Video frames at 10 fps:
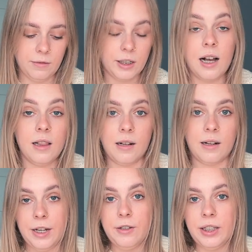
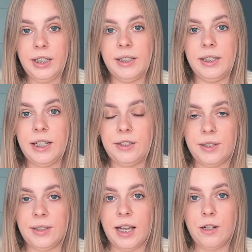color, and you can easily
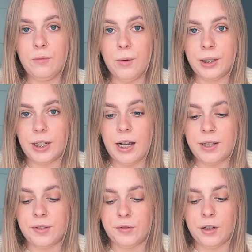understand what
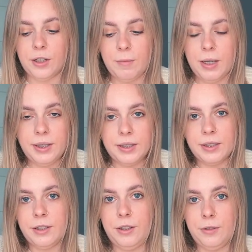kinds of documents
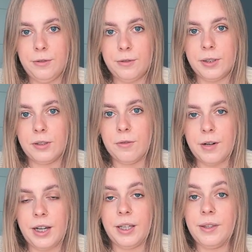you
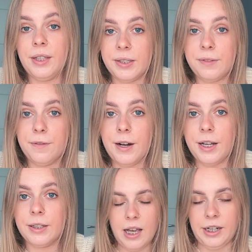store in this
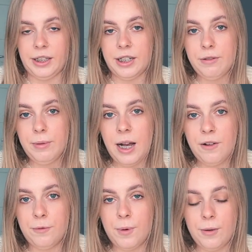file. And here we
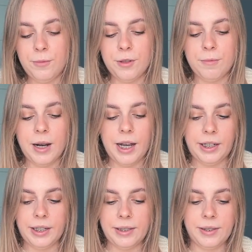have one more
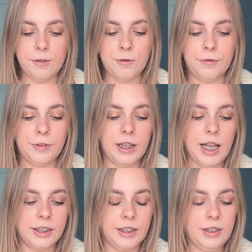minus of
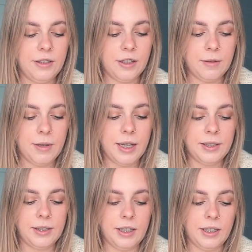collecting
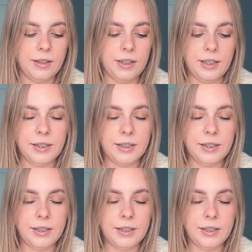documents in these